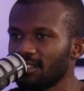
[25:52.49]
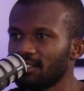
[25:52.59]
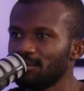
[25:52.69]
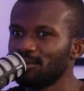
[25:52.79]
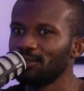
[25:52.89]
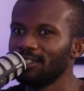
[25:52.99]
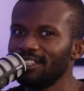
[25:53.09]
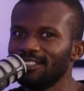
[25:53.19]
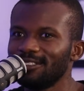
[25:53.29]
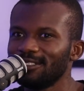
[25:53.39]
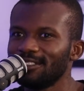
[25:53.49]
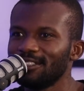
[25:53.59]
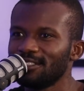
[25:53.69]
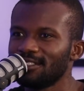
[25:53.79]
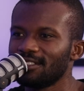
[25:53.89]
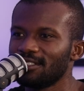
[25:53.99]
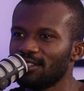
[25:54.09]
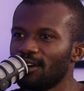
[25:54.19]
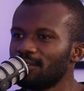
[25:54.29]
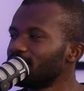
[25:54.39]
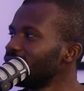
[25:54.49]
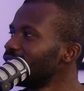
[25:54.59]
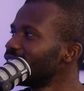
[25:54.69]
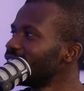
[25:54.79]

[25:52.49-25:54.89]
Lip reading: actually important is the offer.